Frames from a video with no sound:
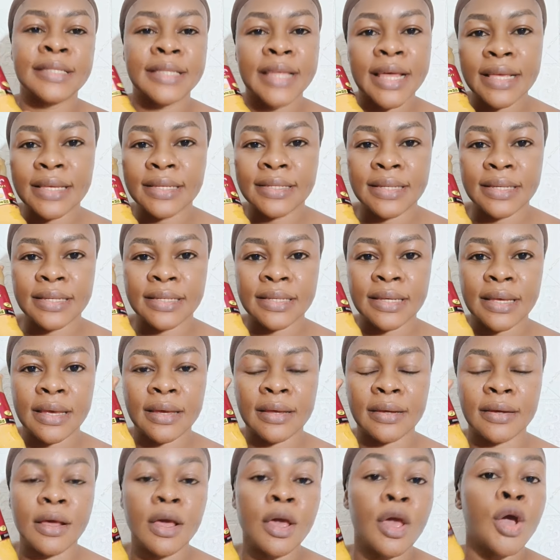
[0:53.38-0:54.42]
stains the
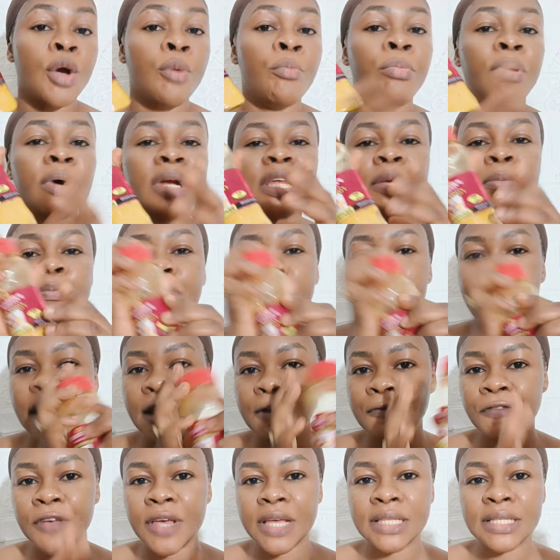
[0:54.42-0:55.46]
skin but the
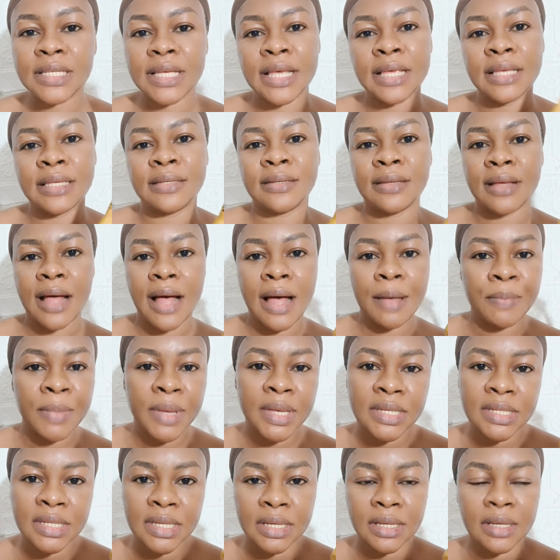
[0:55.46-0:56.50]
benefit is
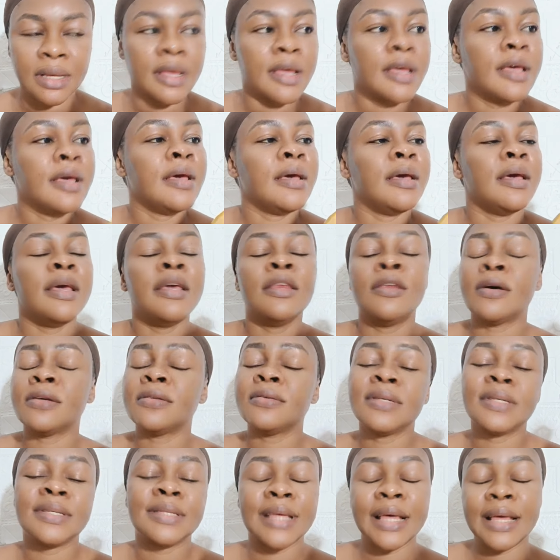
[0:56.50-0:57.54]
amazing it
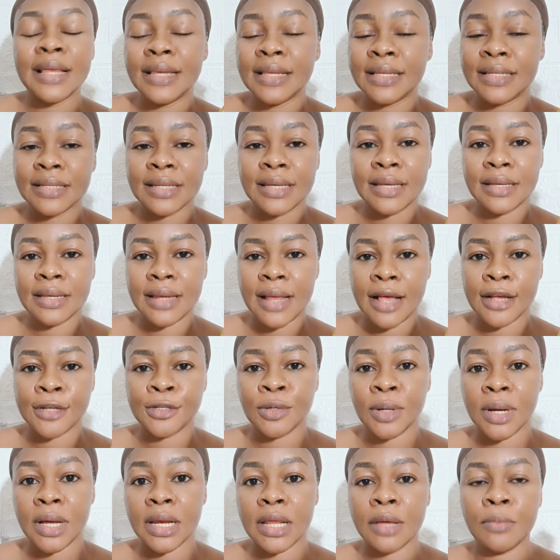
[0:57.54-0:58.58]
doesn't stain the skin
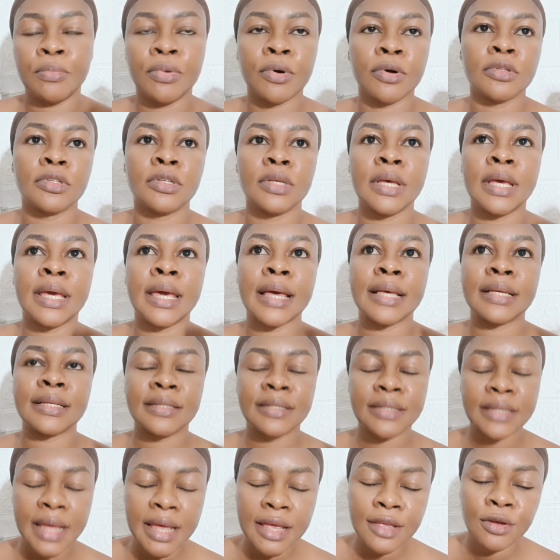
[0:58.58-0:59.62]
actually, but it can
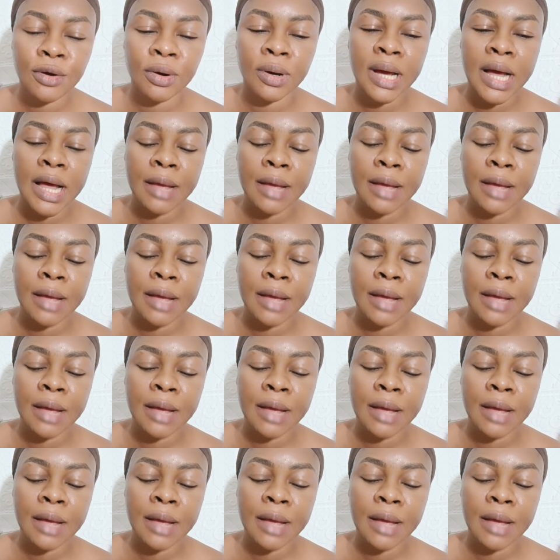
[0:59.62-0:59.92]
stain your